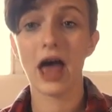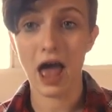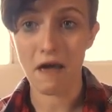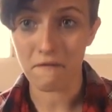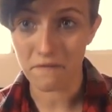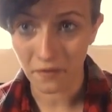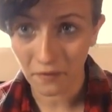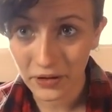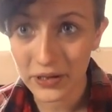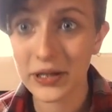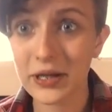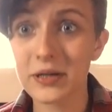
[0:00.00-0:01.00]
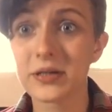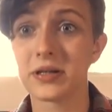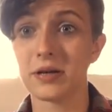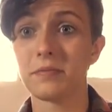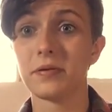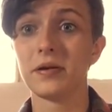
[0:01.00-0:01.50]
a
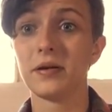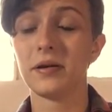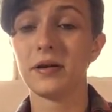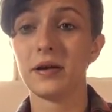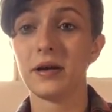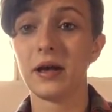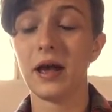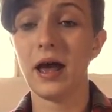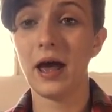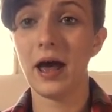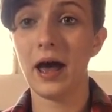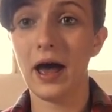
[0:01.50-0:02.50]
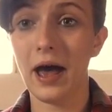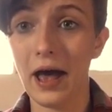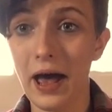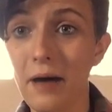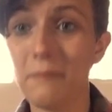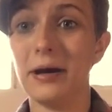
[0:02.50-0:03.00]
volunteership
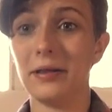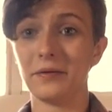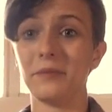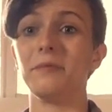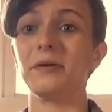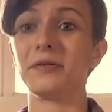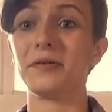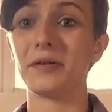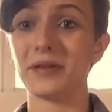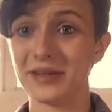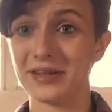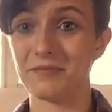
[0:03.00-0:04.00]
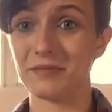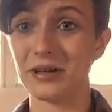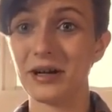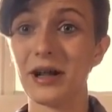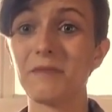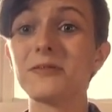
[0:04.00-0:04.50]
at my local bookstore this
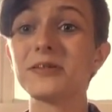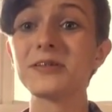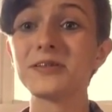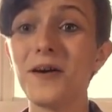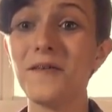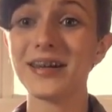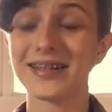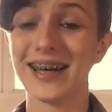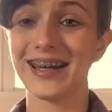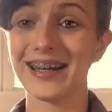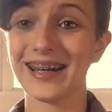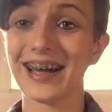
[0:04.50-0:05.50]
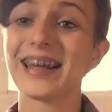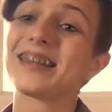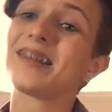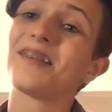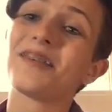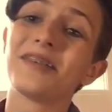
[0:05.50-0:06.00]
summer, and I'm so excited. I
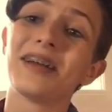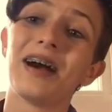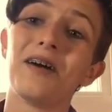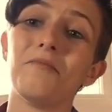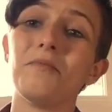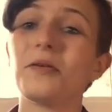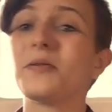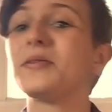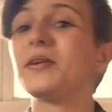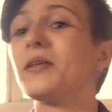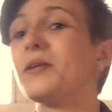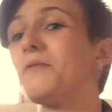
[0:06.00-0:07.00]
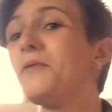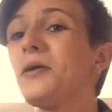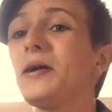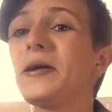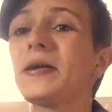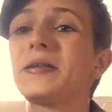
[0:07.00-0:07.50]
get to learn how book selling
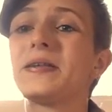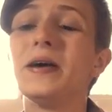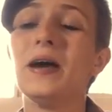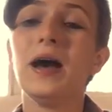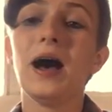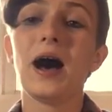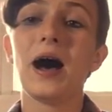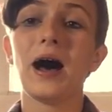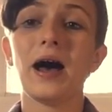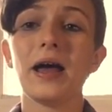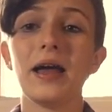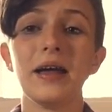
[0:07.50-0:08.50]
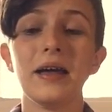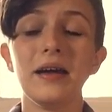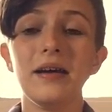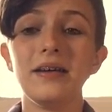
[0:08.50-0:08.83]
works. I'm